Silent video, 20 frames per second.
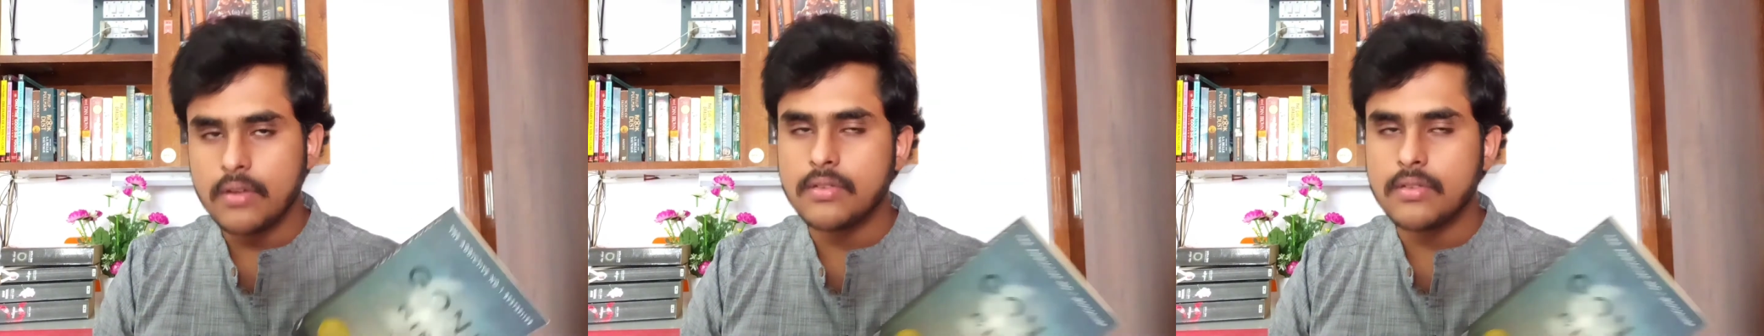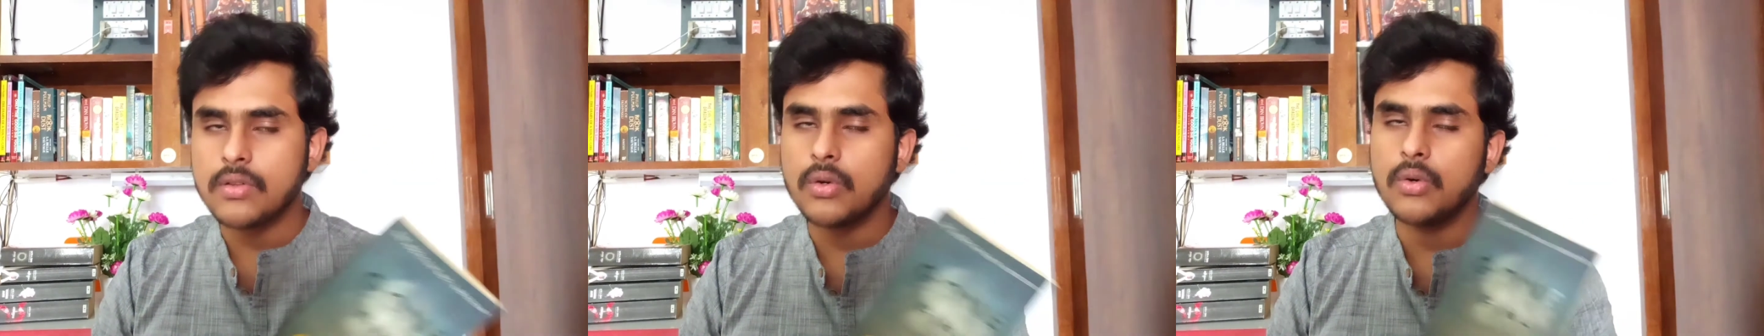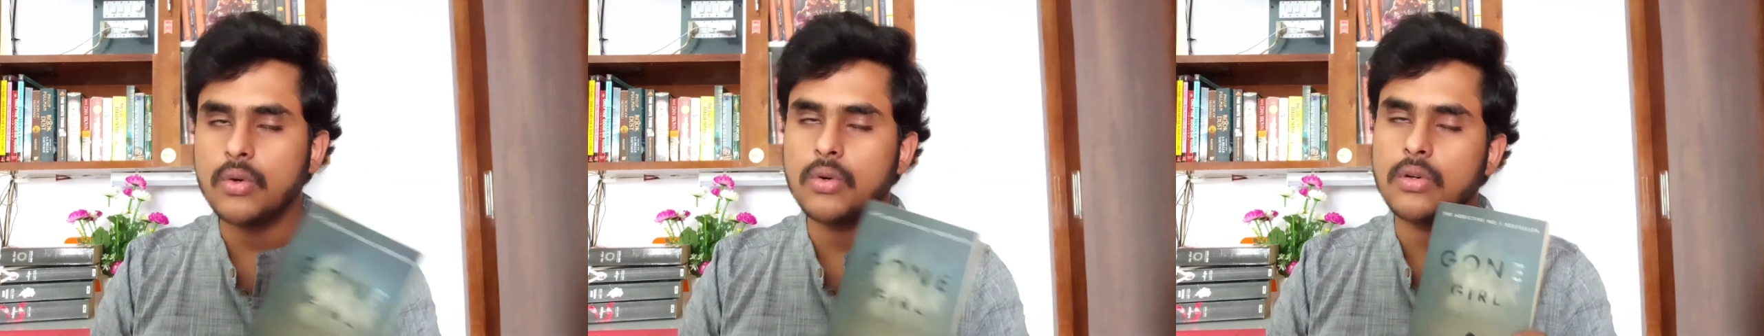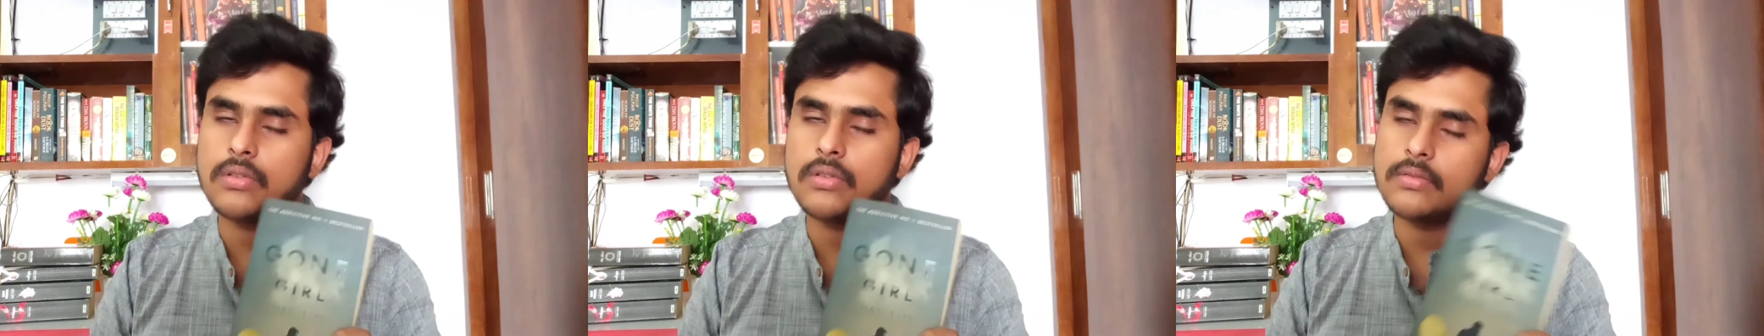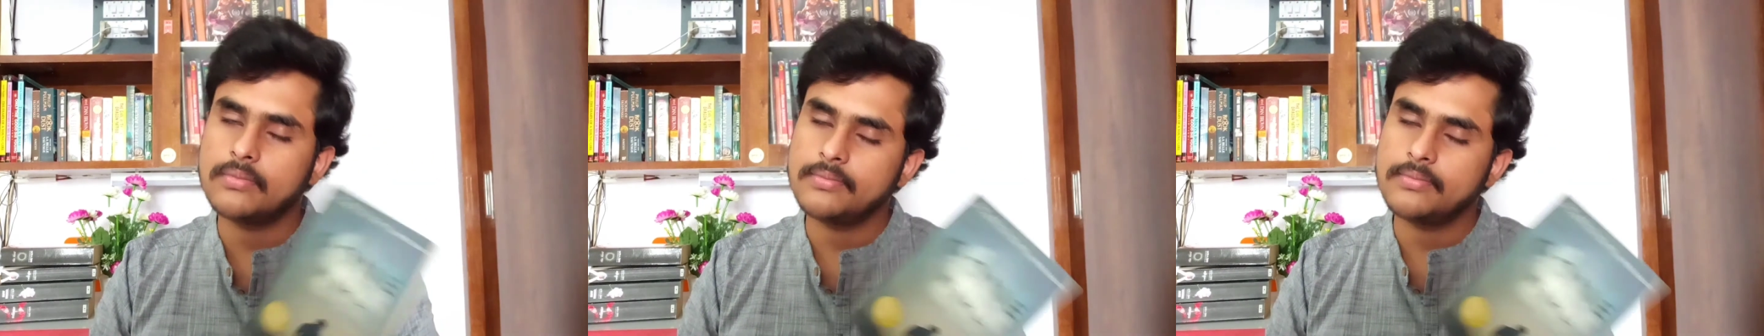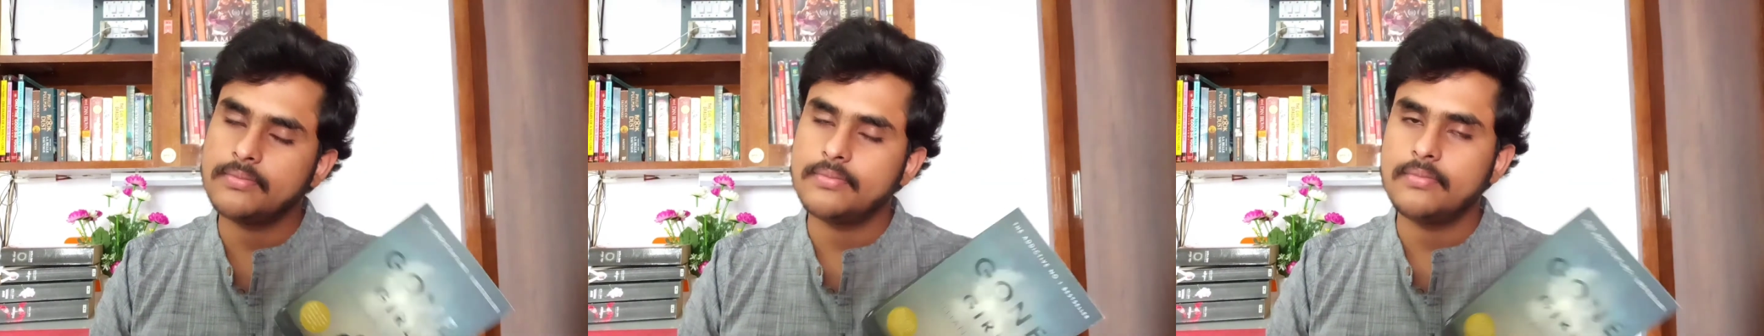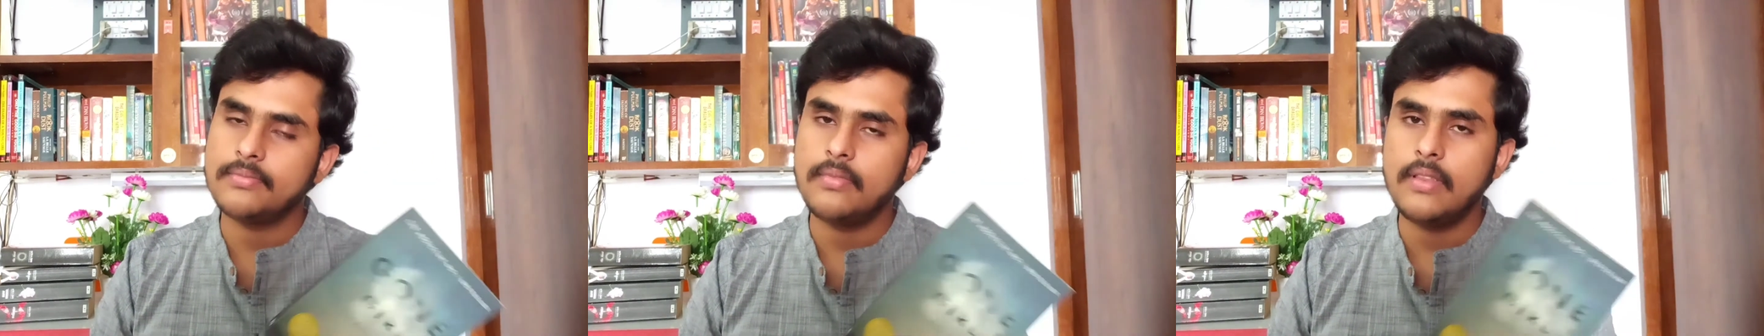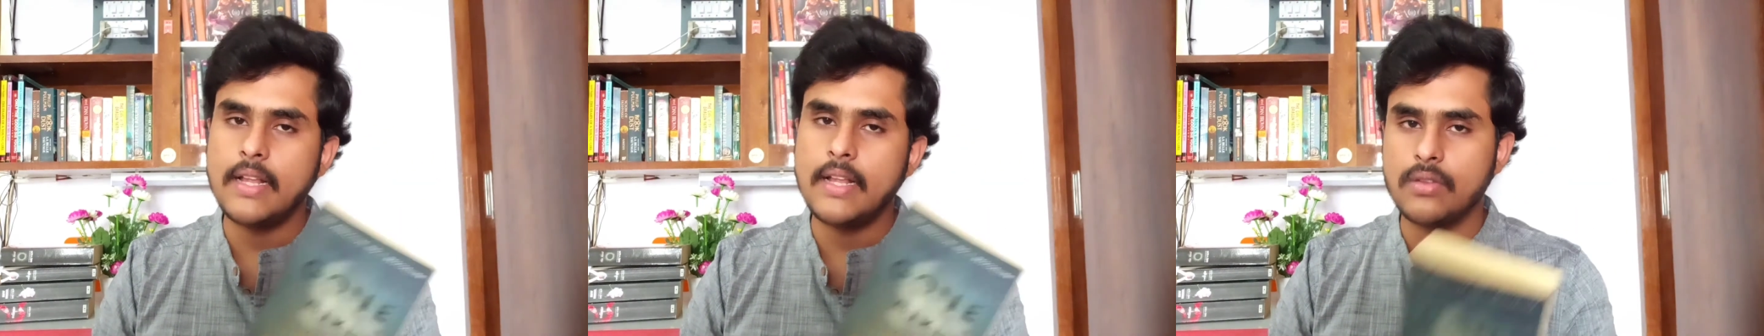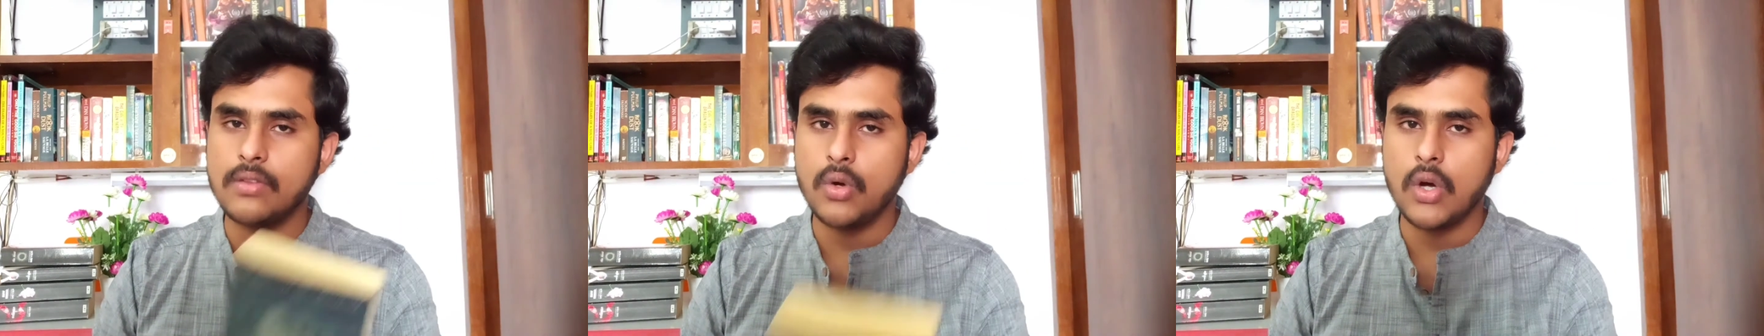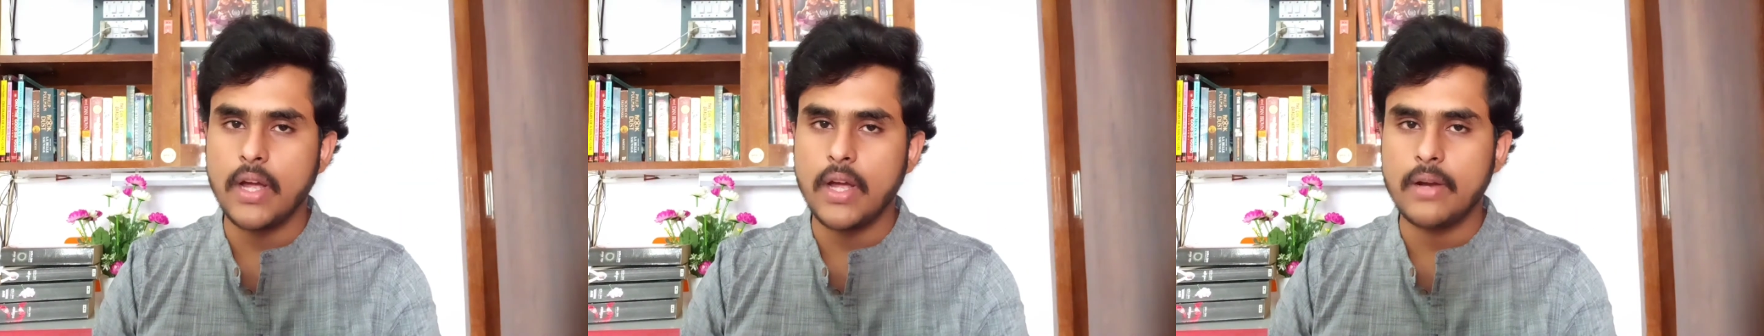so let's
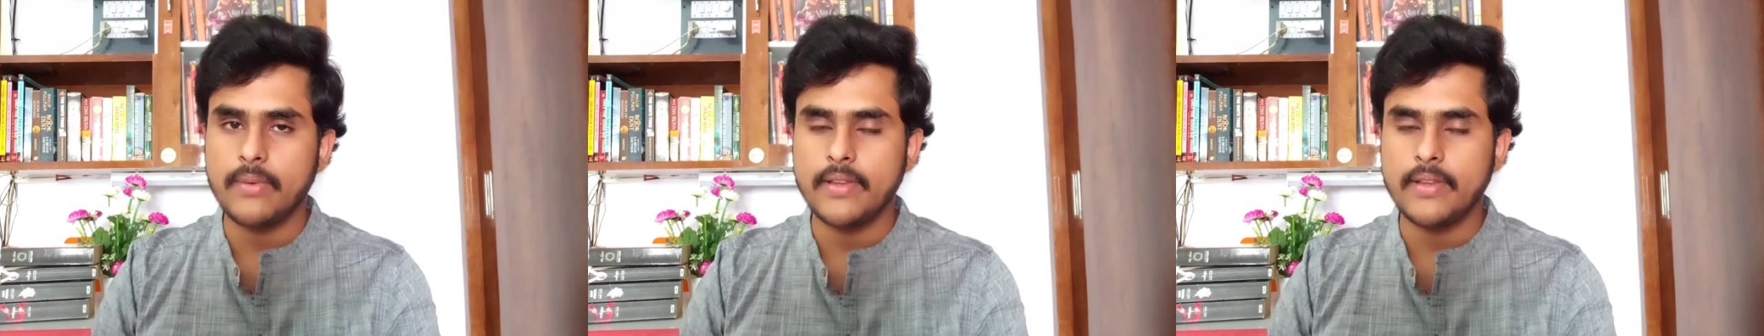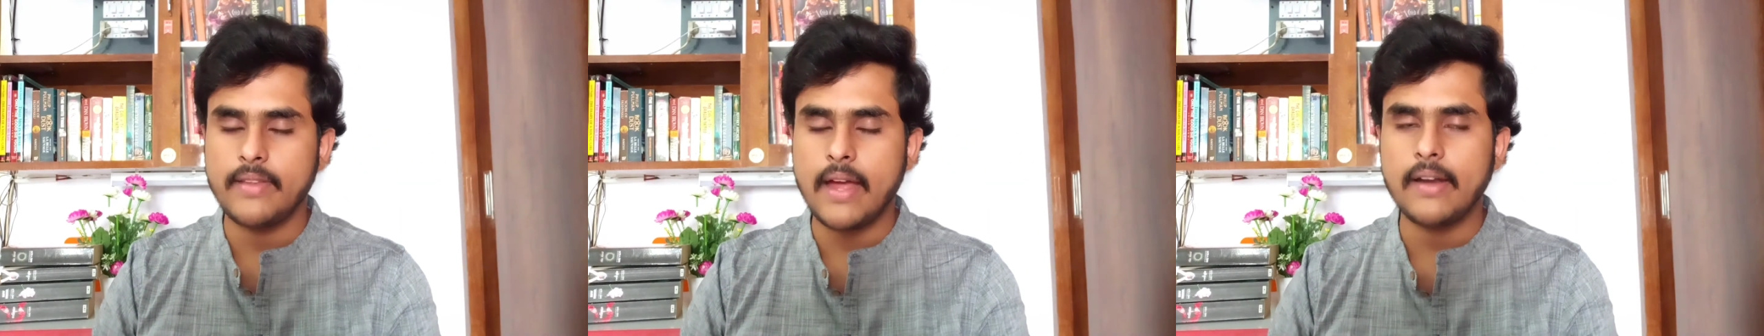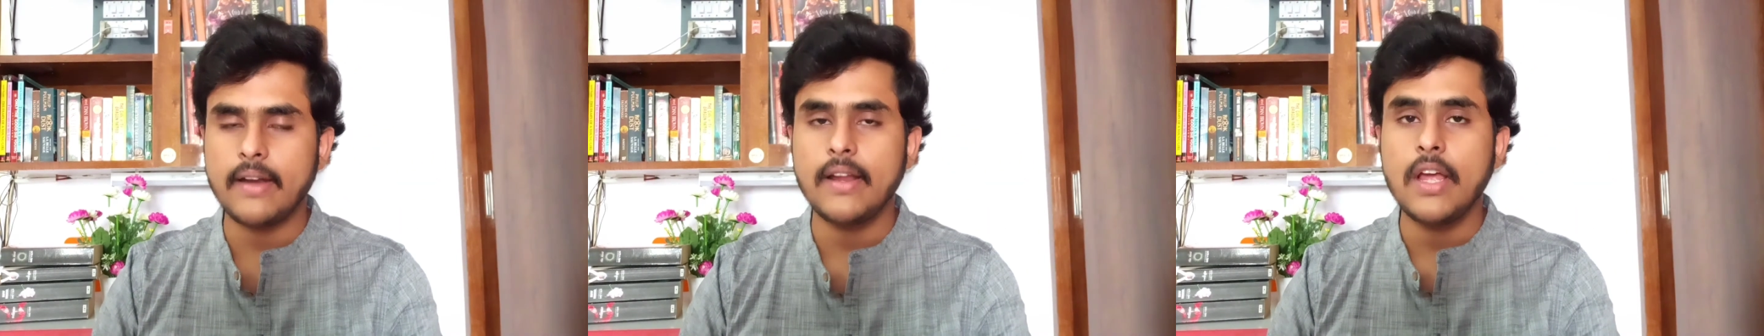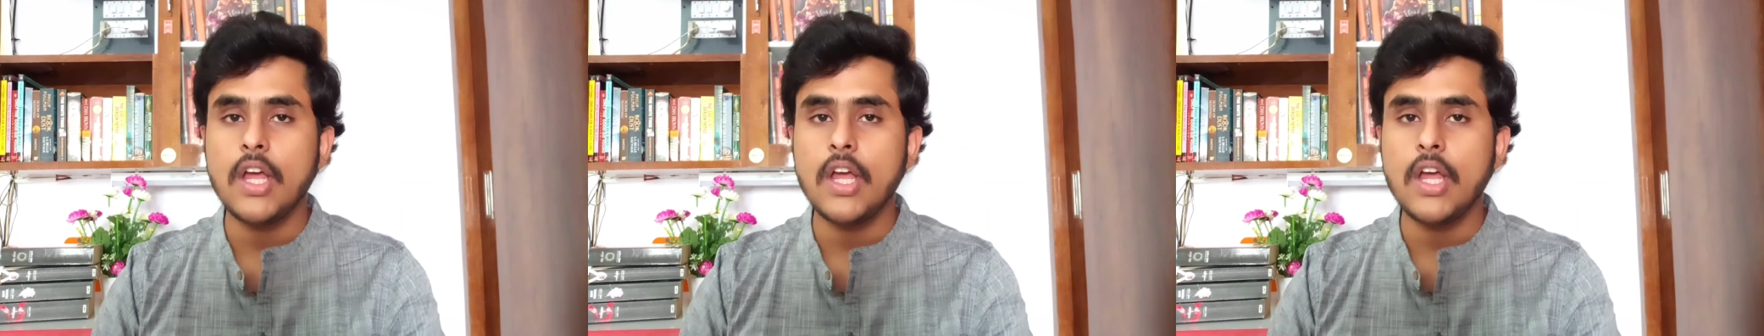go ahead with that.